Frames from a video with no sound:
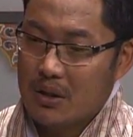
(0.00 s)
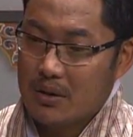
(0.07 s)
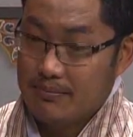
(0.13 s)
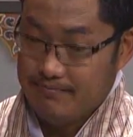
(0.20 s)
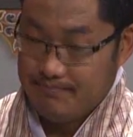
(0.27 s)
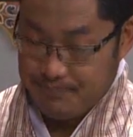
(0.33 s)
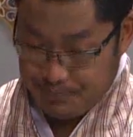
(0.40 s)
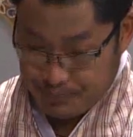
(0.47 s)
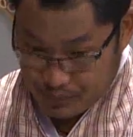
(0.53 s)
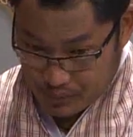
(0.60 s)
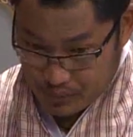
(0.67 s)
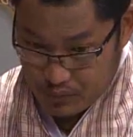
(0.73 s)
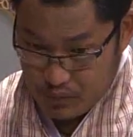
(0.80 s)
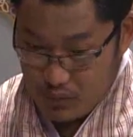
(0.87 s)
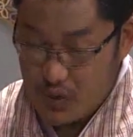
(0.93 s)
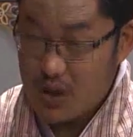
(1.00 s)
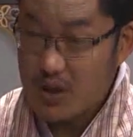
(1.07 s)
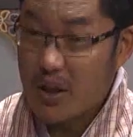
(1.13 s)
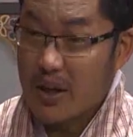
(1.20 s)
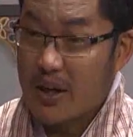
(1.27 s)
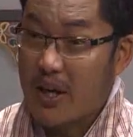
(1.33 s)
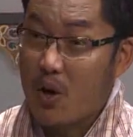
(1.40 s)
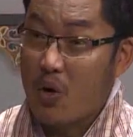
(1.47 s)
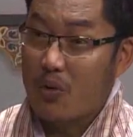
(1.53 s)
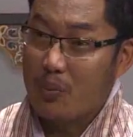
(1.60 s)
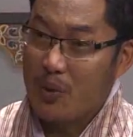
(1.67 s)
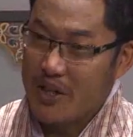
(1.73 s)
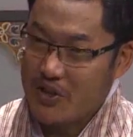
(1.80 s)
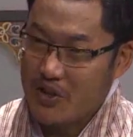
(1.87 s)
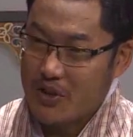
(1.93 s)
the Geok
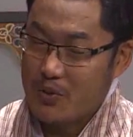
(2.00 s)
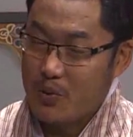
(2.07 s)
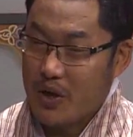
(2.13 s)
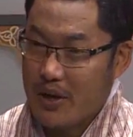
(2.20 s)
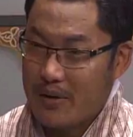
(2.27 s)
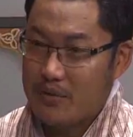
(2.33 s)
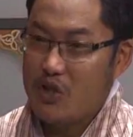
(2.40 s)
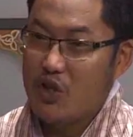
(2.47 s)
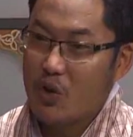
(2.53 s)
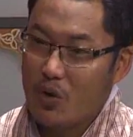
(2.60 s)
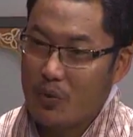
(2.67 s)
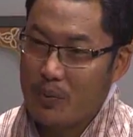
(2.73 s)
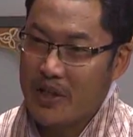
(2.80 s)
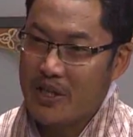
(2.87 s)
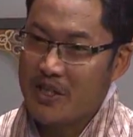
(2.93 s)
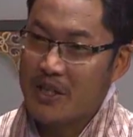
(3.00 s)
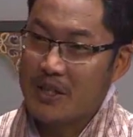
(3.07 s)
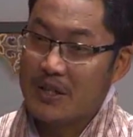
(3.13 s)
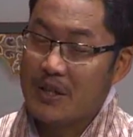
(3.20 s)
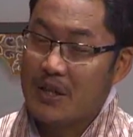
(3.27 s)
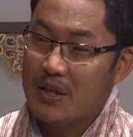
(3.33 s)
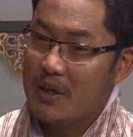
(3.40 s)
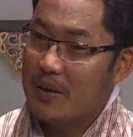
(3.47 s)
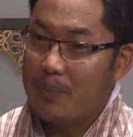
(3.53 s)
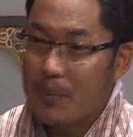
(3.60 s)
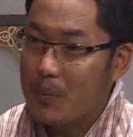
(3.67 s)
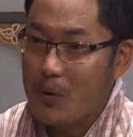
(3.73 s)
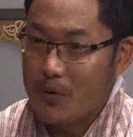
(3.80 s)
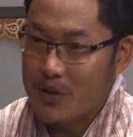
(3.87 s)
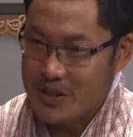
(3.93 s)
pledges, we have Chiok pledges, and
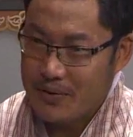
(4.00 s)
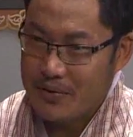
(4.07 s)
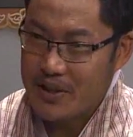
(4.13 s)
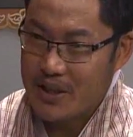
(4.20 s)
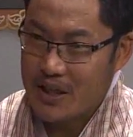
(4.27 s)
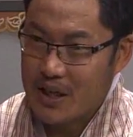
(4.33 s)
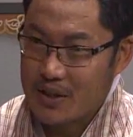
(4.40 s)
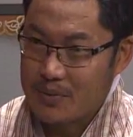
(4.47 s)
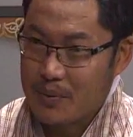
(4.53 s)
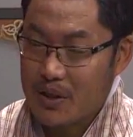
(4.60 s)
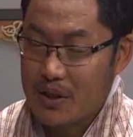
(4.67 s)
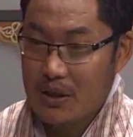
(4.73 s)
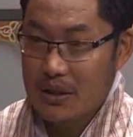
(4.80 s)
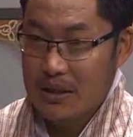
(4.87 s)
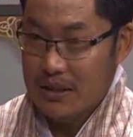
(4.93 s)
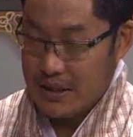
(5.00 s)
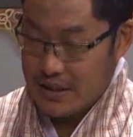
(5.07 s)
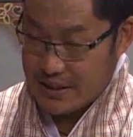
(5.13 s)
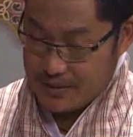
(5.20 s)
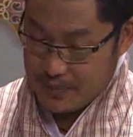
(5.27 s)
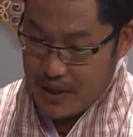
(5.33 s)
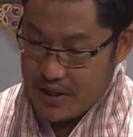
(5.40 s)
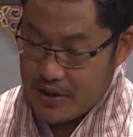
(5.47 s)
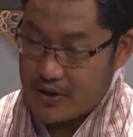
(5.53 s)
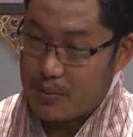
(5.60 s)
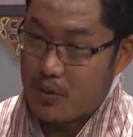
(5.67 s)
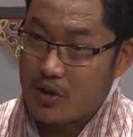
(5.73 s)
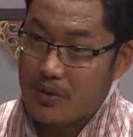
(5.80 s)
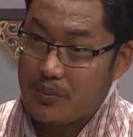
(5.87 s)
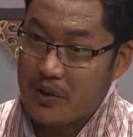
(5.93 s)
people will definitely ask me. It is my
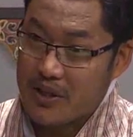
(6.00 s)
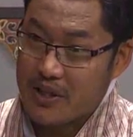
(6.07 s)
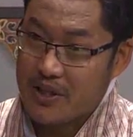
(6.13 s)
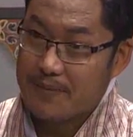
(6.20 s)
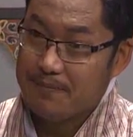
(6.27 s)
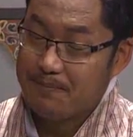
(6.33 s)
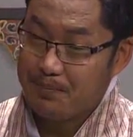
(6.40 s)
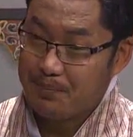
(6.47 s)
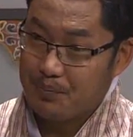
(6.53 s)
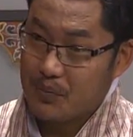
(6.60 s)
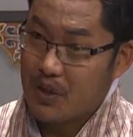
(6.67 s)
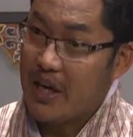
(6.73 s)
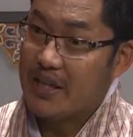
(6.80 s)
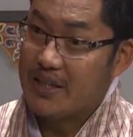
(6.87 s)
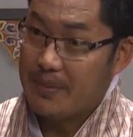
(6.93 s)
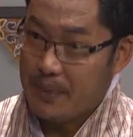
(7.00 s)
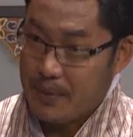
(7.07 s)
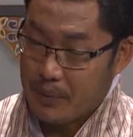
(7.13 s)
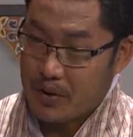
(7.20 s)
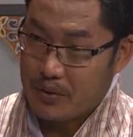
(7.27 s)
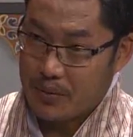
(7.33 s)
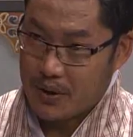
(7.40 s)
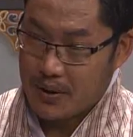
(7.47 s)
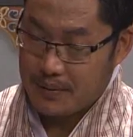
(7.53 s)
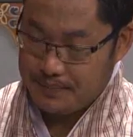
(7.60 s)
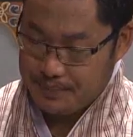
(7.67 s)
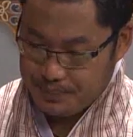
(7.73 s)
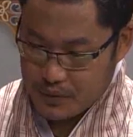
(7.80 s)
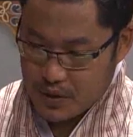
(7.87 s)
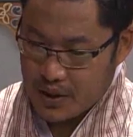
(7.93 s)
responsibility as a member
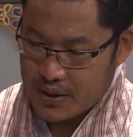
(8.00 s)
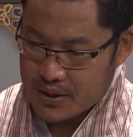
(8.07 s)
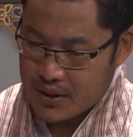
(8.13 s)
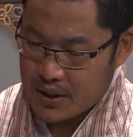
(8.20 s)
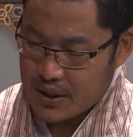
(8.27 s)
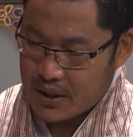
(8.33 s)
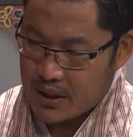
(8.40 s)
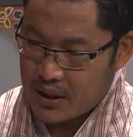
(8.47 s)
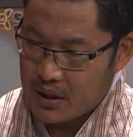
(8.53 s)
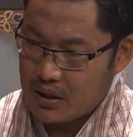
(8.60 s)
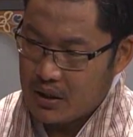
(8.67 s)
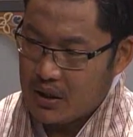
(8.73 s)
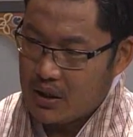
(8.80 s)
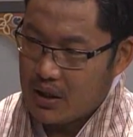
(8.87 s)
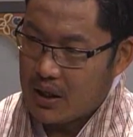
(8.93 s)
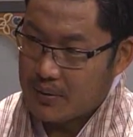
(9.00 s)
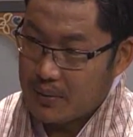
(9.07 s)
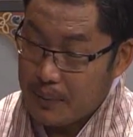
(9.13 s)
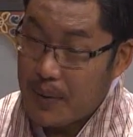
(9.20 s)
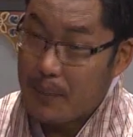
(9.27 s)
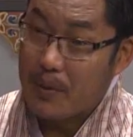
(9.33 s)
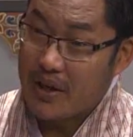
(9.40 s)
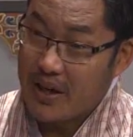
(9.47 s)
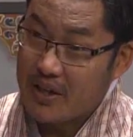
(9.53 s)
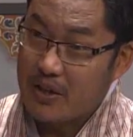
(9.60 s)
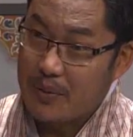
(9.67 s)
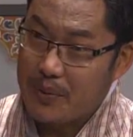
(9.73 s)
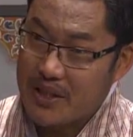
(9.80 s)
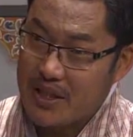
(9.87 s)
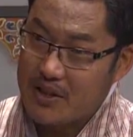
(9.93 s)
as a member and
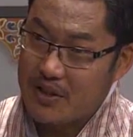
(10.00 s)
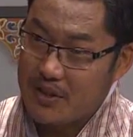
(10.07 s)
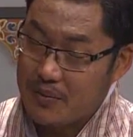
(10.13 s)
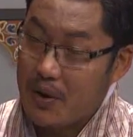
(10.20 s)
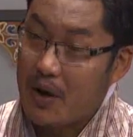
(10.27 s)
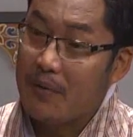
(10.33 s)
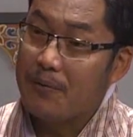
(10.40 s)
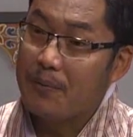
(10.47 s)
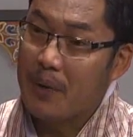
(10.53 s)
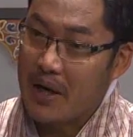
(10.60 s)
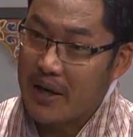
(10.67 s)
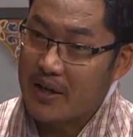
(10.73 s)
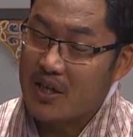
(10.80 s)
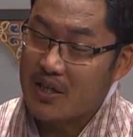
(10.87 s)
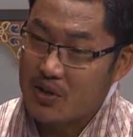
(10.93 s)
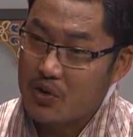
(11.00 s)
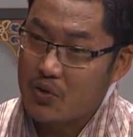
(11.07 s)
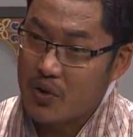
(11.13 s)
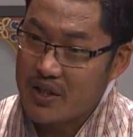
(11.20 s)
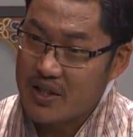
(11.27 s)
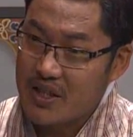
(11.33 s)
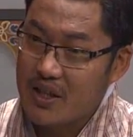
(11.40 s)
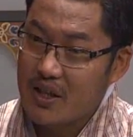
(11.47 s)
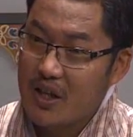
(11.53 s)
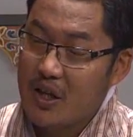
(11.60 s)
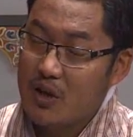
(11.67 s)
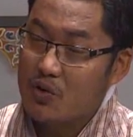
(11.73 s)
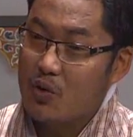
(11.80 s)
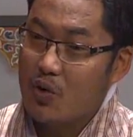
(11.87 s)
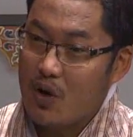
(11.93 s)
representative of my constituency
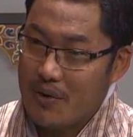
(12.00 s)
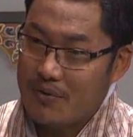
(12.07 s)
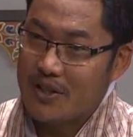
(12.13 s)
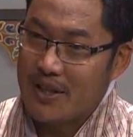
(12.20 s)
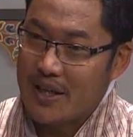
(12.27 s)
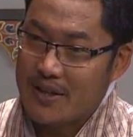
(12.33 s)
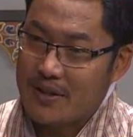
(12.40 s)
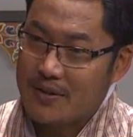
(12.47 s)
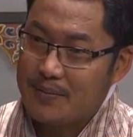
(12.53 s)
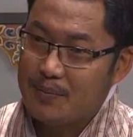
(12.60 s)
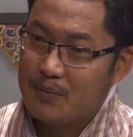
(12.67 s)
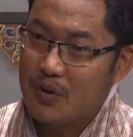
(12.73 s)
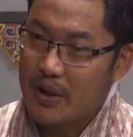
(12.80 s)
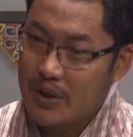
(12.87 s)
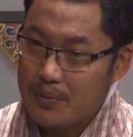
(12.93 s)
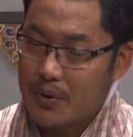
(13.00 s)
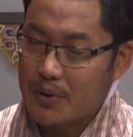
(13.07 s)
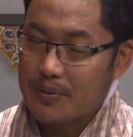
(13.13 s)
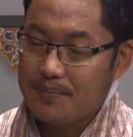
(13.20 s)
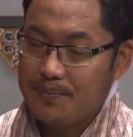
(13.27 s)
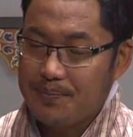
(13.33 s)
to look after that. Therefore,